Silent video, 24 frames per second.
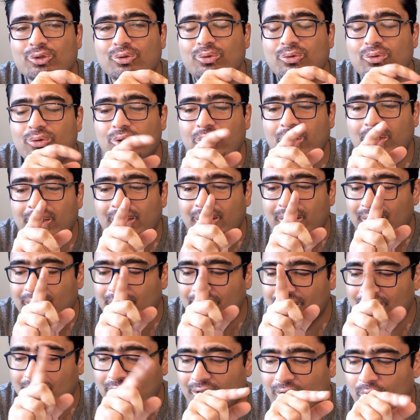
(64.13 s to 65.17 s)
to
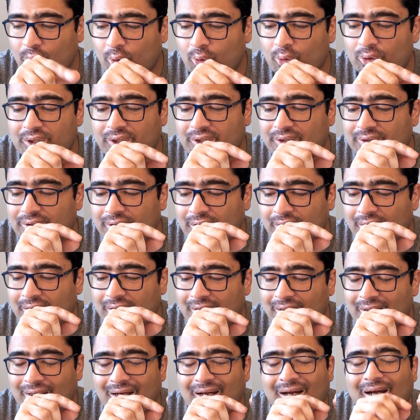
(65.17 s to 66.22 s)
denote
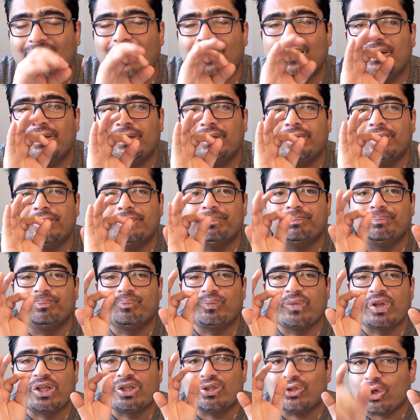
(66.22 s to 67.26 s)
a
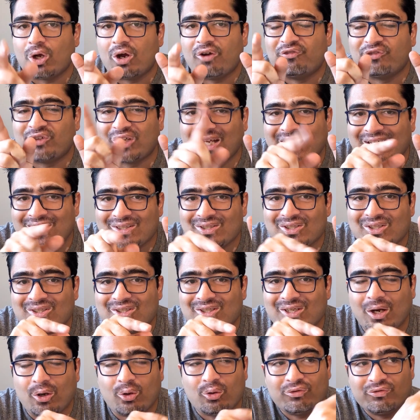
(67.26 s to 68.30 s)
soft S
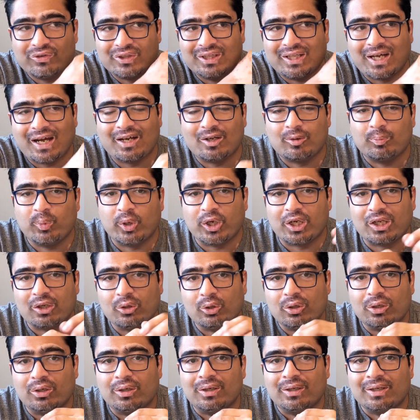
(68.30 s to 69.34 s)
sound with that
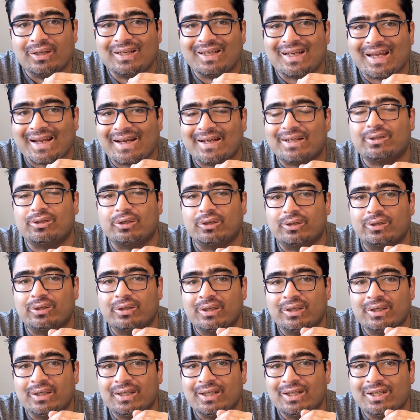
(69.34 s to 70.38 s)
particular character.
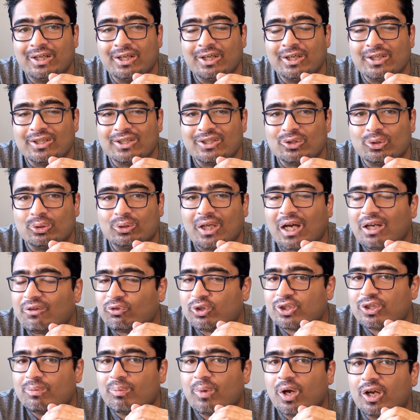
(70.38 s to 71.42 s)
So that
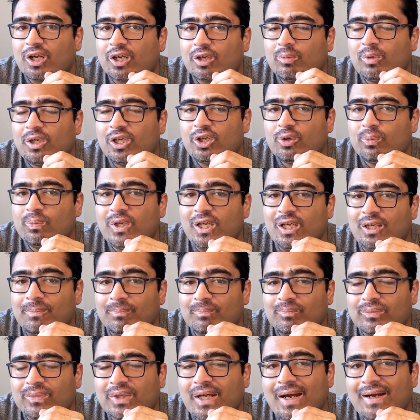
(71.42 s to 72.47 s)
was remarkable to me
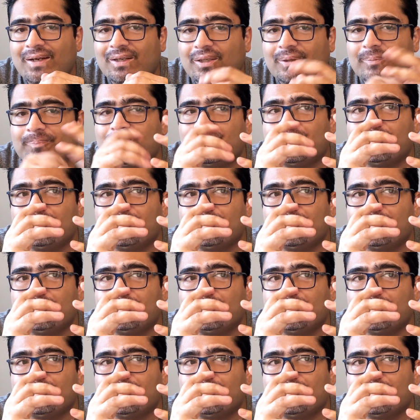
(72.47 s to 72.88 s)
that